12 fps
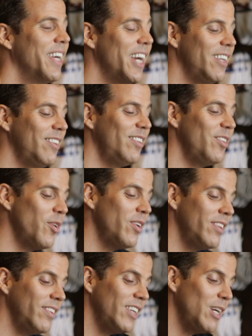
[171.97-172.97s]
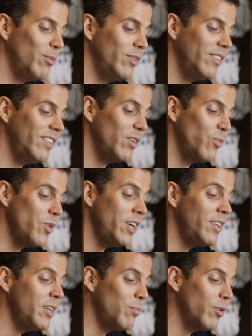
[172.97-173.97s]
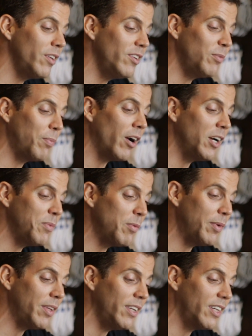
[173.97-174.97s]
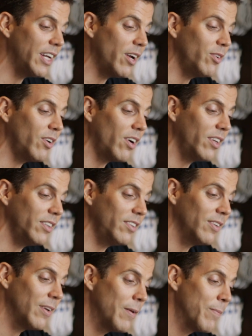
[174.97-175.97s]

had this note on the table and it said Ringling Bros, Barnum Bailey Clown College.